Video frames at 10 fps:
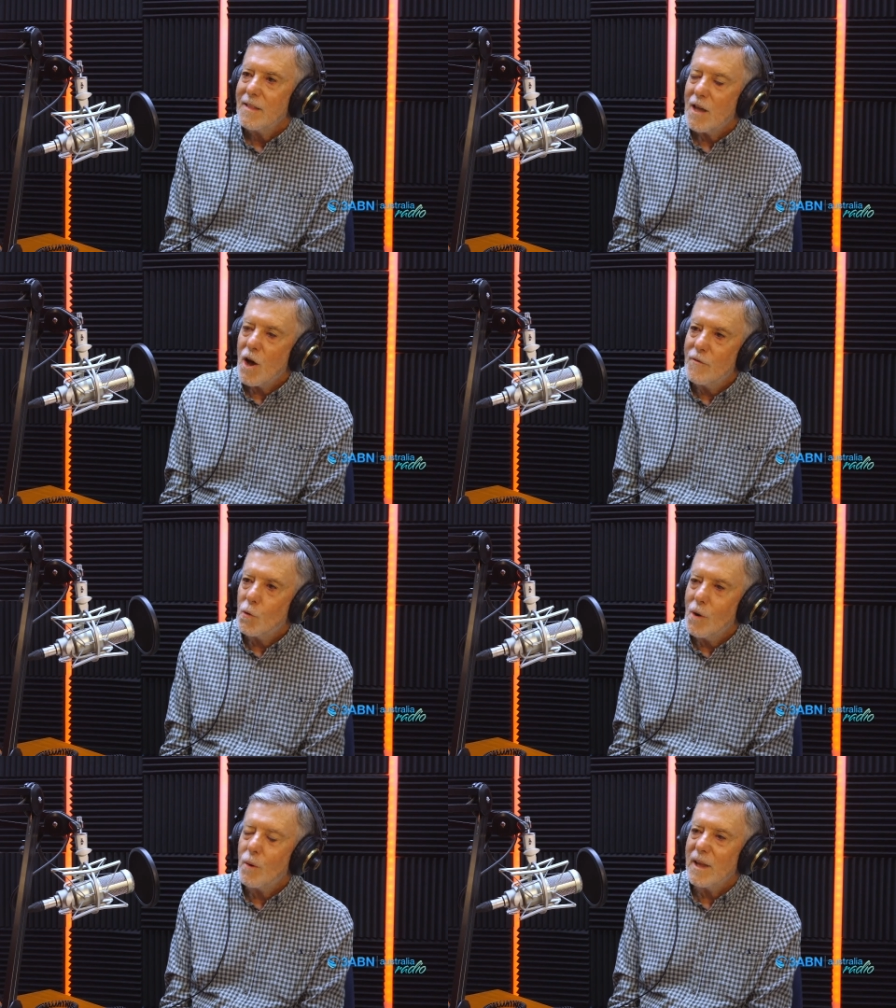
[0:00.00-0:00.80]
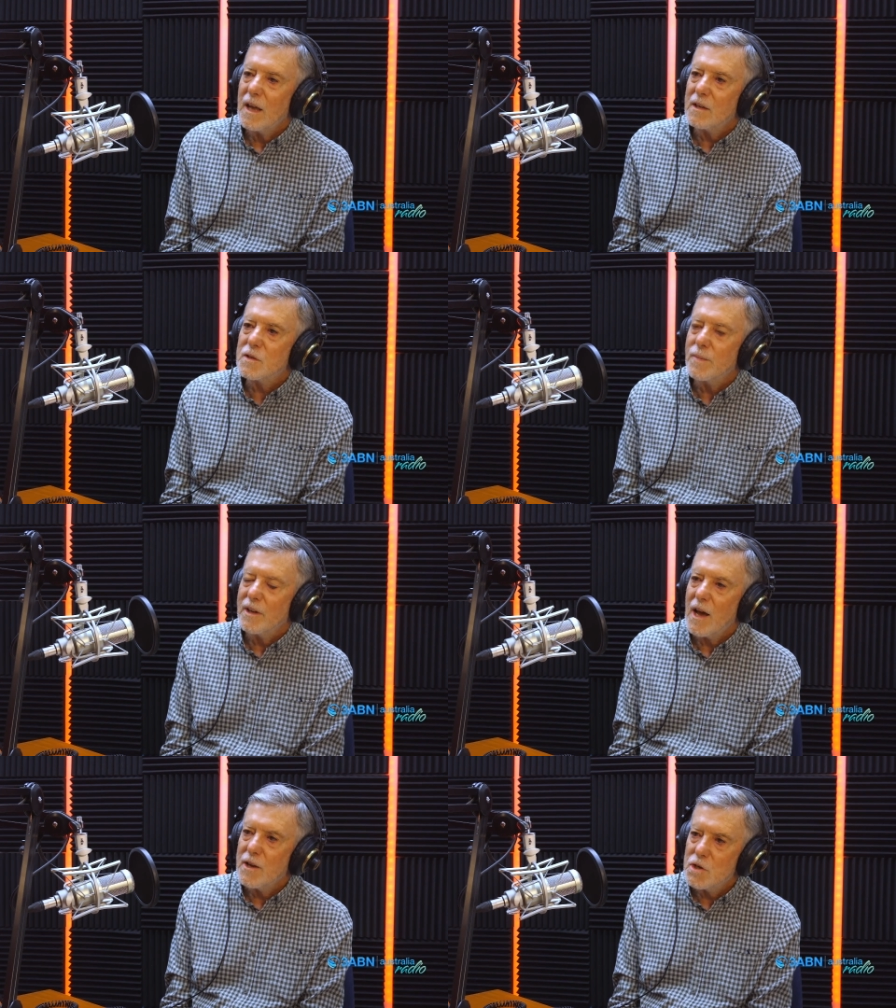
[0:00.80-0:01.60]
The overwhelming
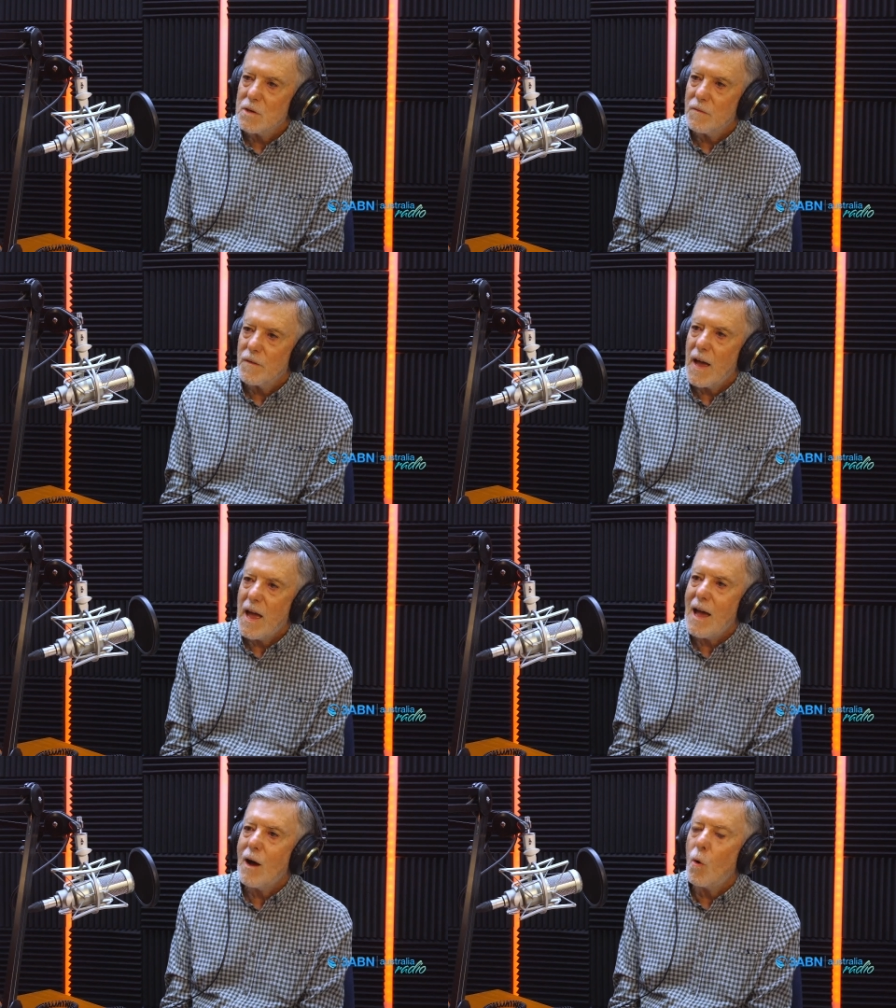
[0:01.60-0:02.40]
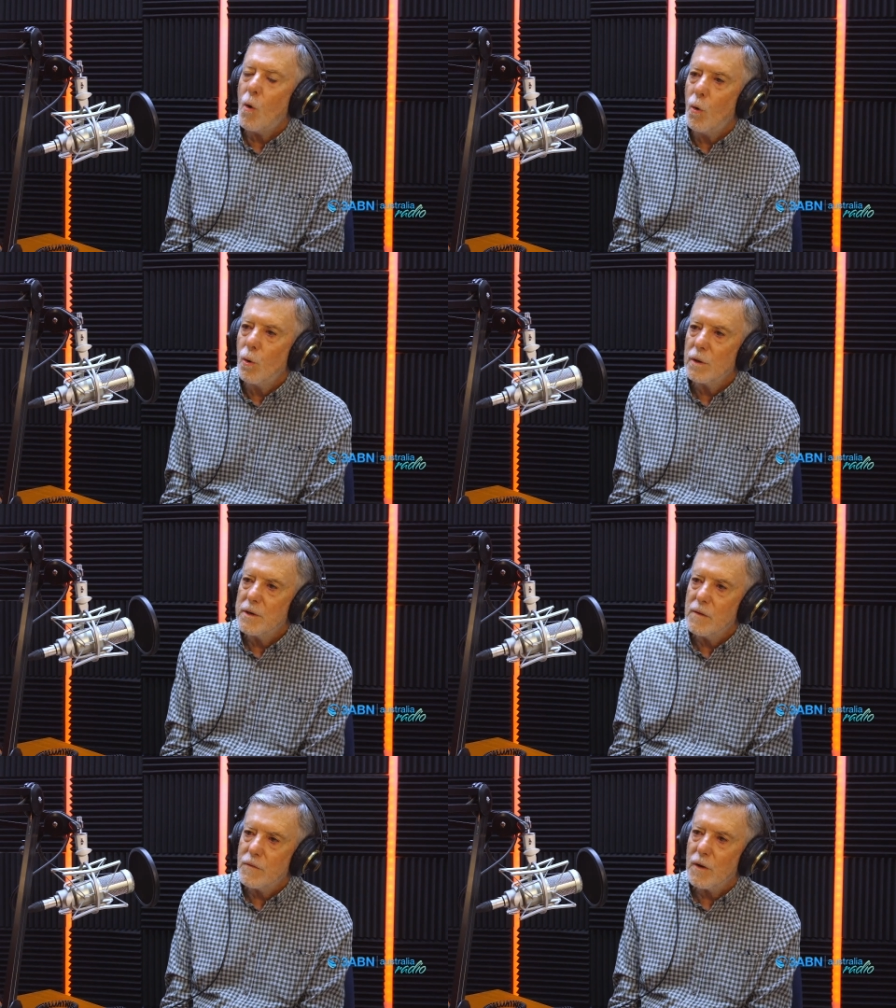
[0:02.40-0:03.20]
explanation for how all
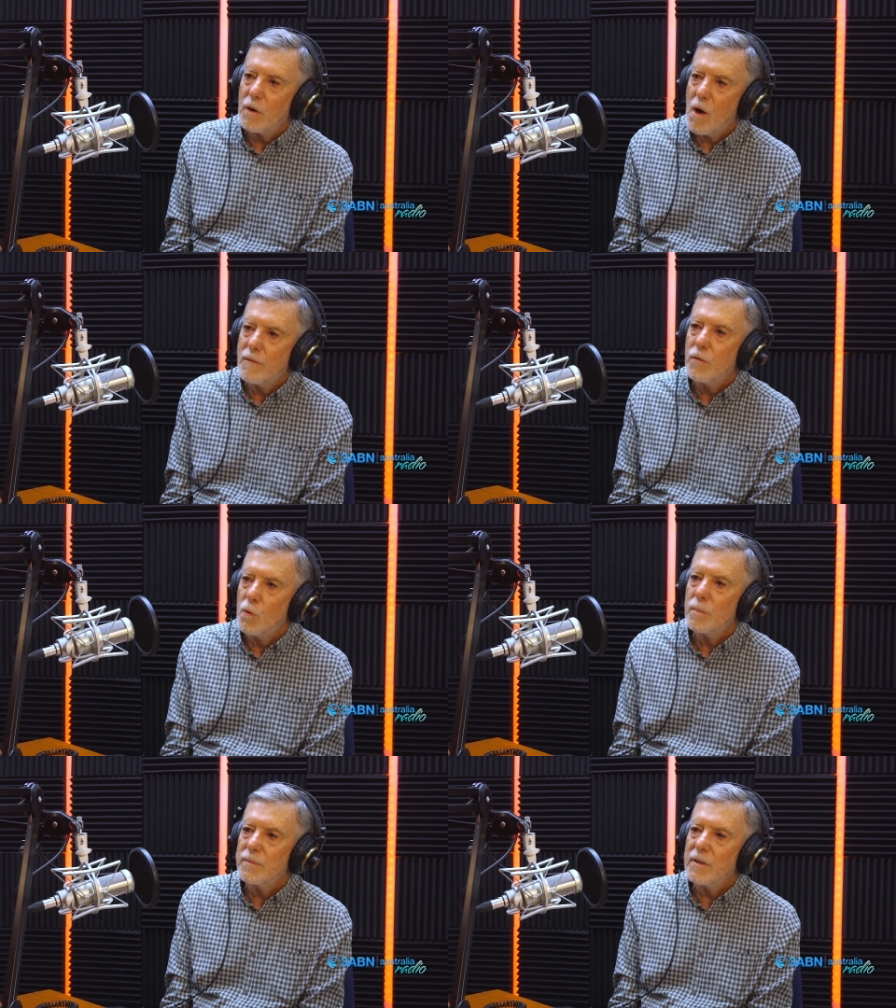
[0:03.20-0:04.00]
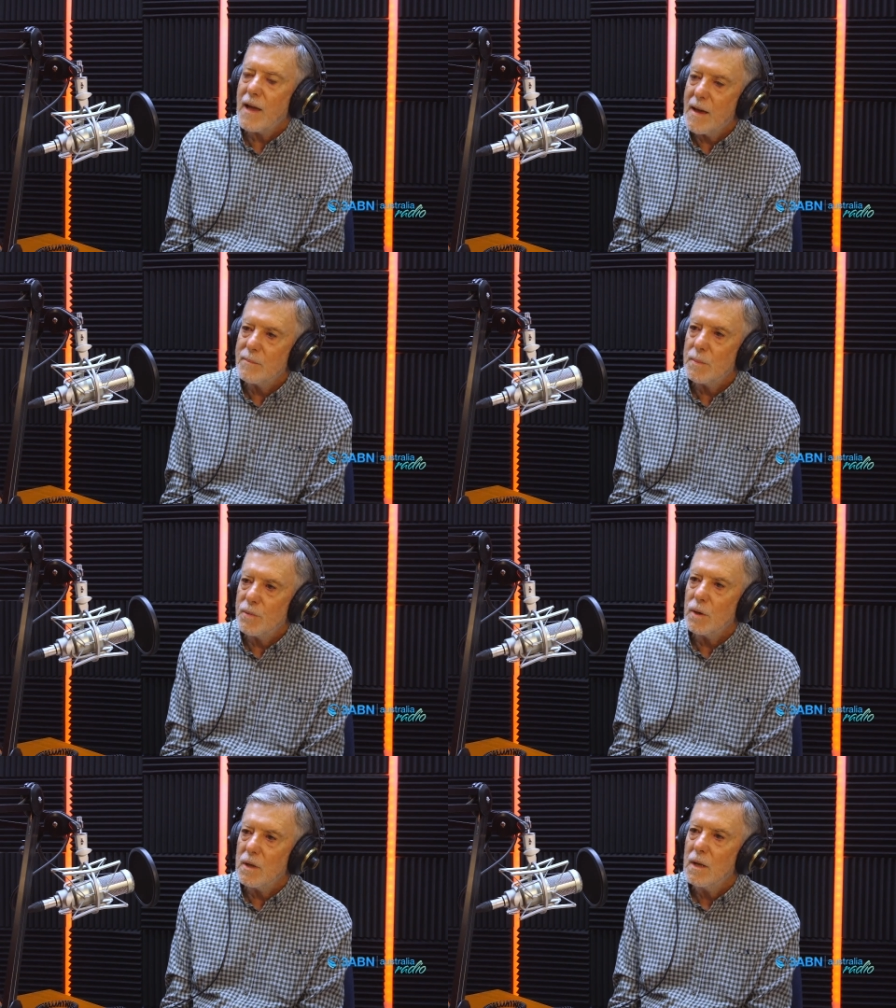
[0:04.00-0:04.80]
the different life forms came to
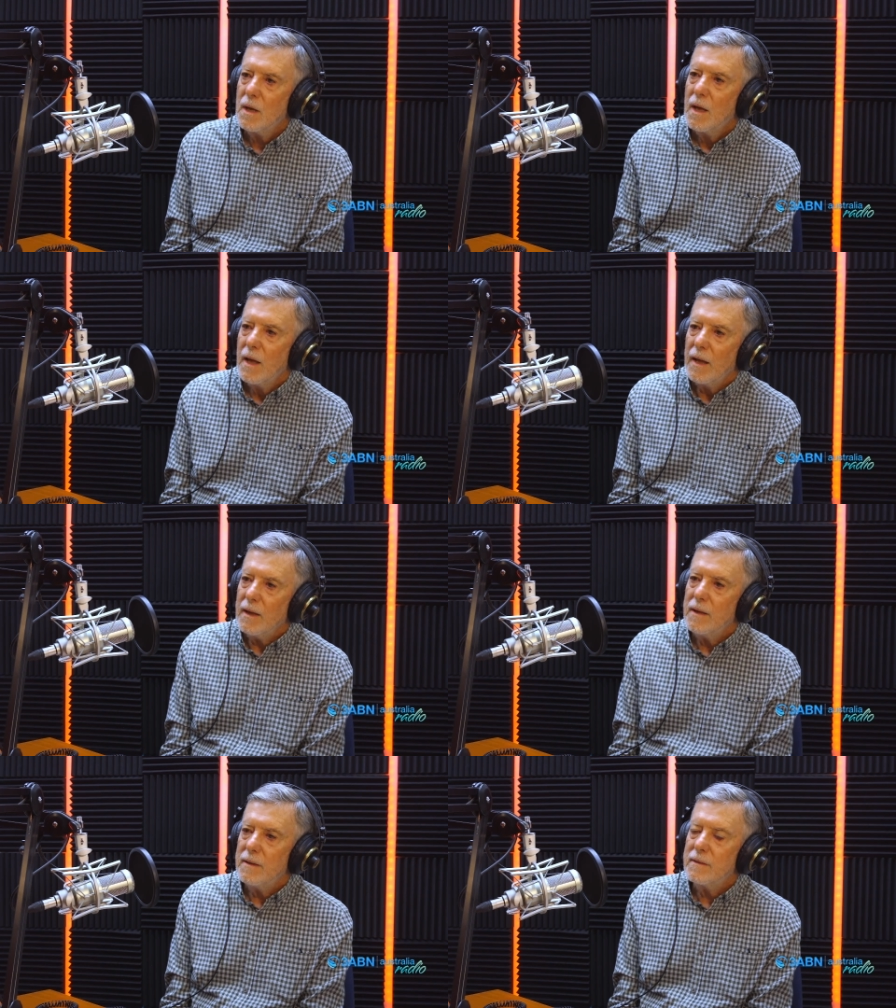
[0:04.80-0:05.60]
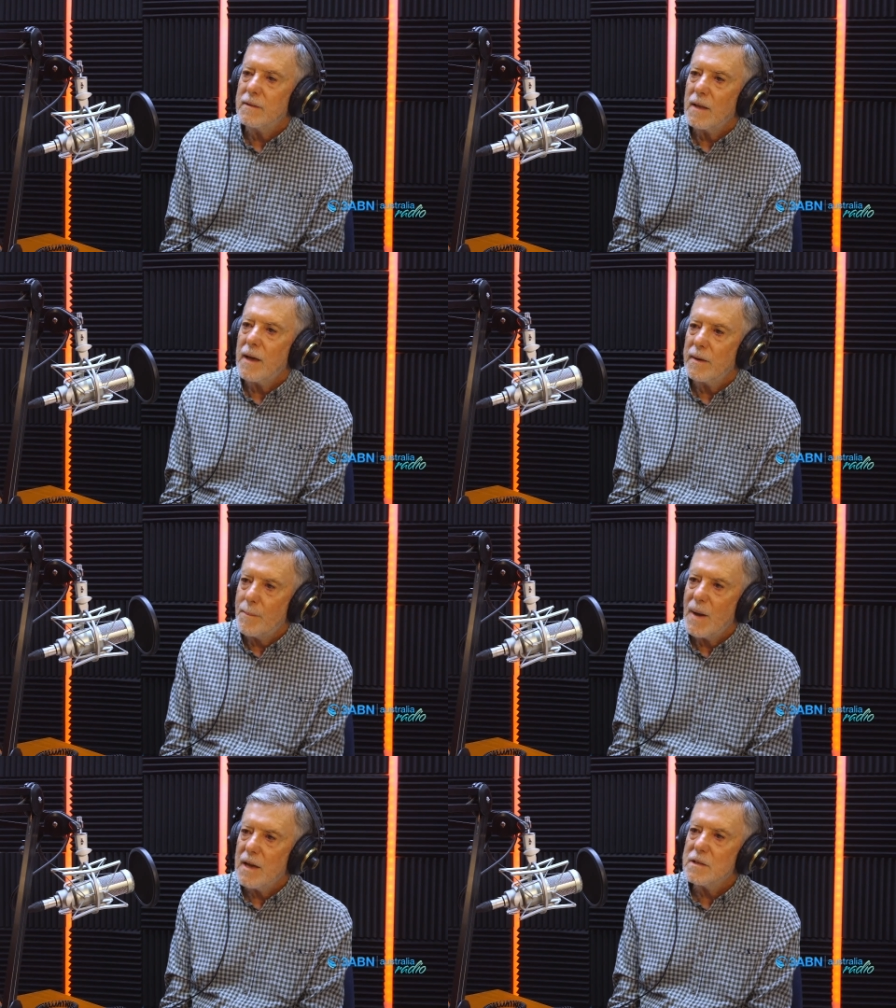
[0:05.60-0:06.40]
be is an
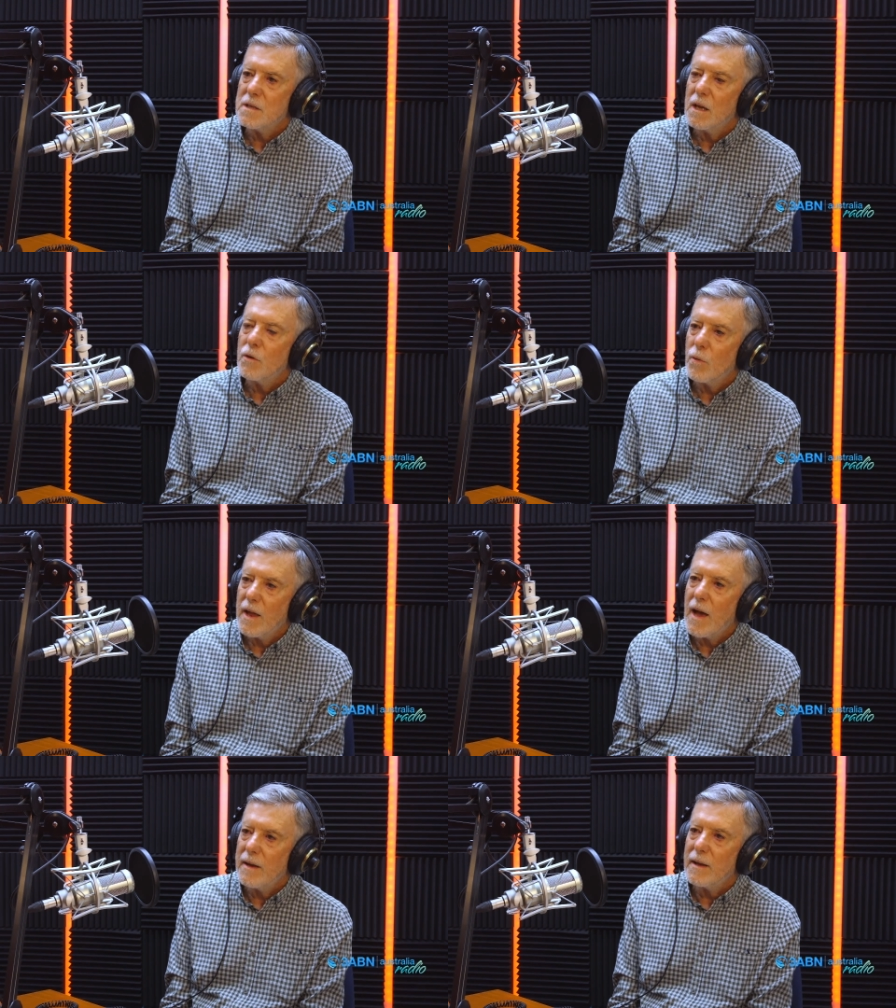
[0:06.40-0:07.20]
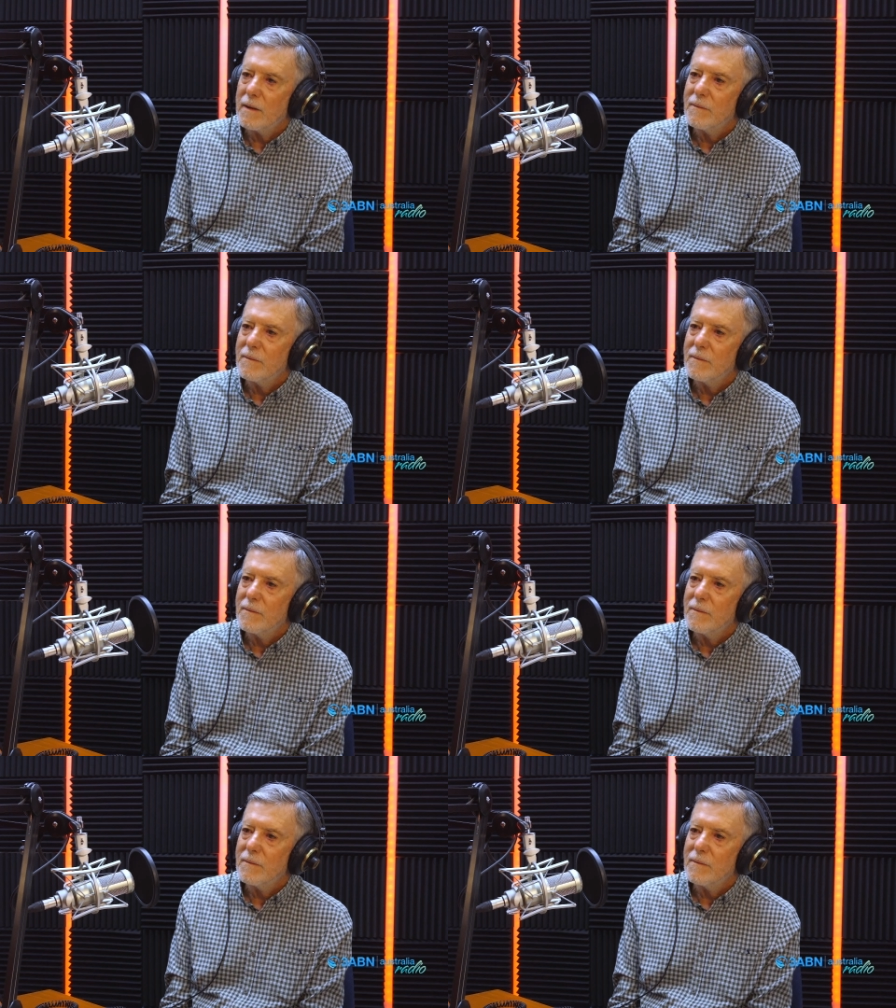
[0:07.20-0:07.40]
amazing creator.